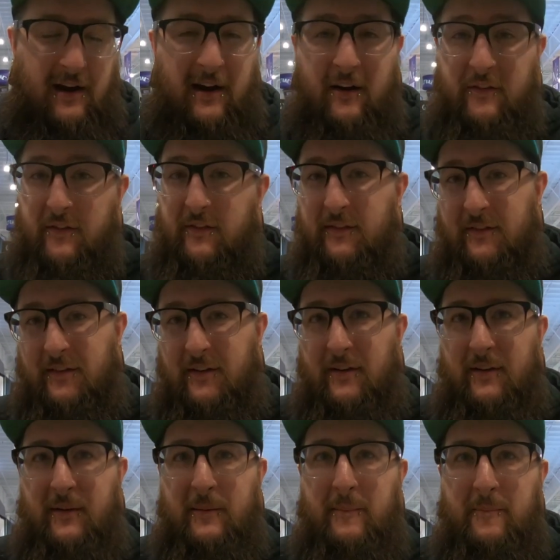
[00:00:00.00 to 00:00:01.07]
He likes silent
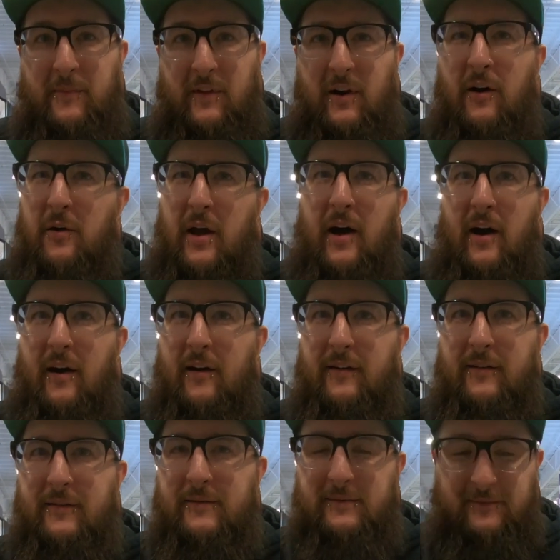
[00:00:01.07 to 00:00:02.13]
vaping. Kim's oh, yeah. into
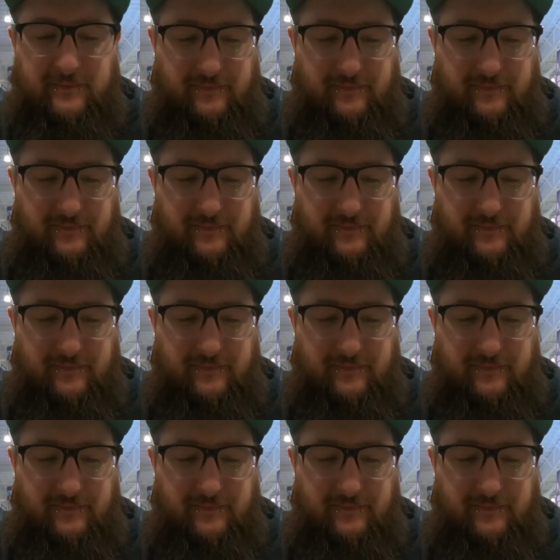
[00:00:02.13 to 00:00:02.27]
silent